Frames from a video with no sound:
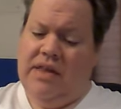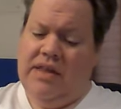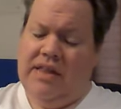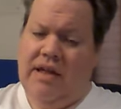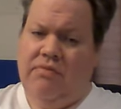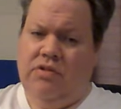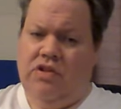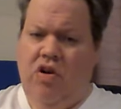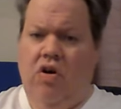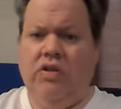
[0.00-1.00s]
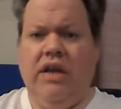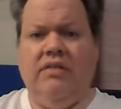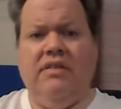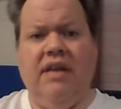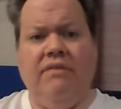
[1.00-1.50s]
I think that was called
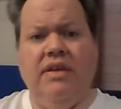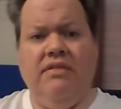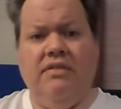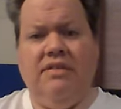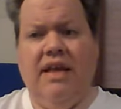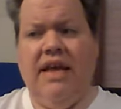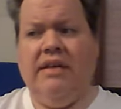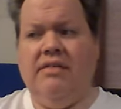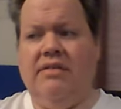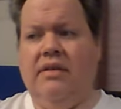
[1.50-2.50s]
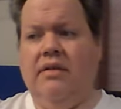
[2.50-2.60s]
in 76,